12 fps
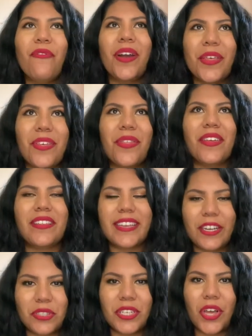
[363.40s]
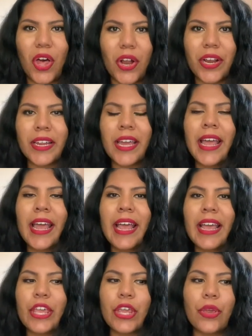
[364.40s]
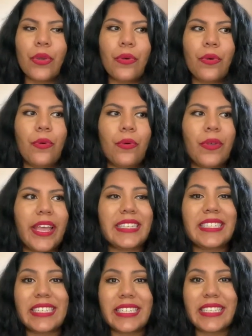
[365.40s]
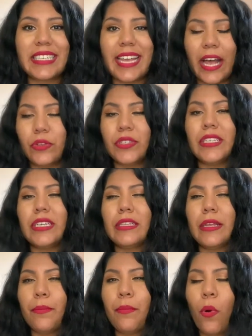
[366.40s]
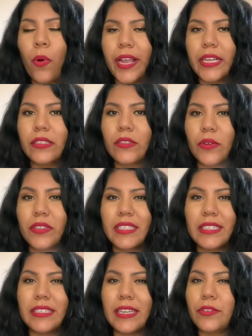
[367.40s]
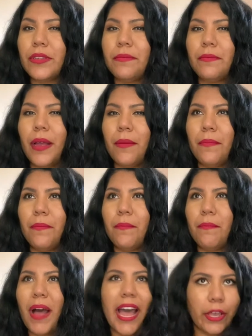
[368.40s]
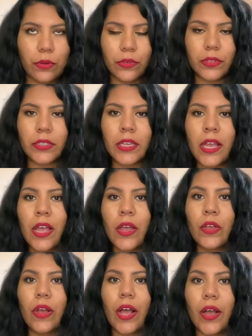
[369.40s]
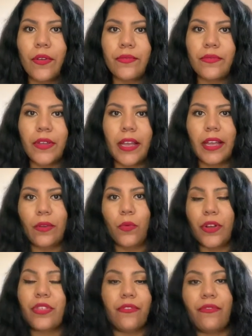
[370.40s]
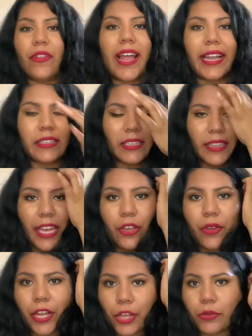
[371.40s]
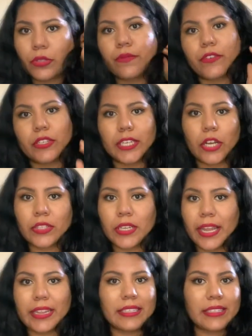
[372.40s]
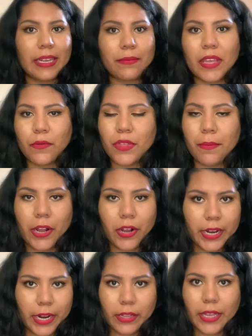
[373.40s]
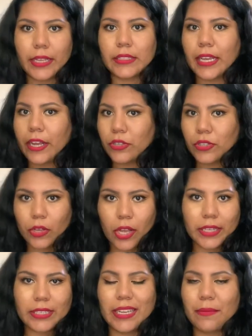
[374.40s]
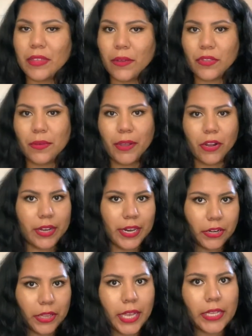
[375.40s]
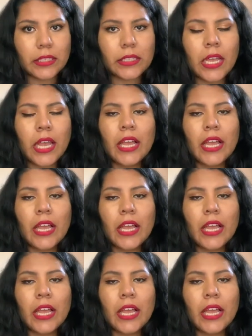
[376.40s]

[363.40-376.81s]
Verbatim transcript: with the Delta card, you get 60,000 points or 60,000 um, miles of worth of flight that you can use for Delta. And the same thing with American Airlines. I also got the same thing with American Airlines.